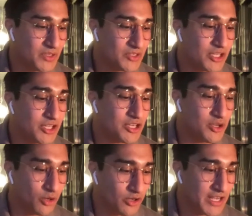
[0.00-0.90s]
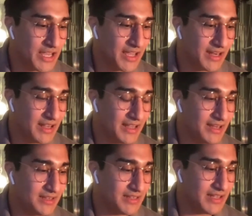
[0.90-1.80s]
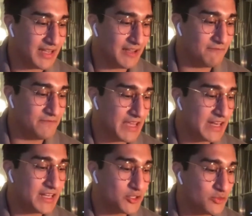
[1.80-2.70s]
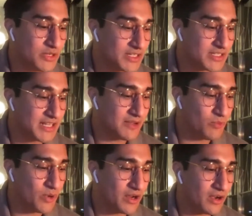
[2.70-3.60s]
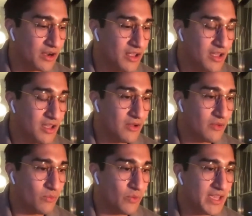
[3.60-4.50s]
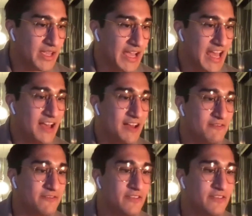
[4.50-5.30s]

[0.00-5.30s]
secured and vetted to an extent where we have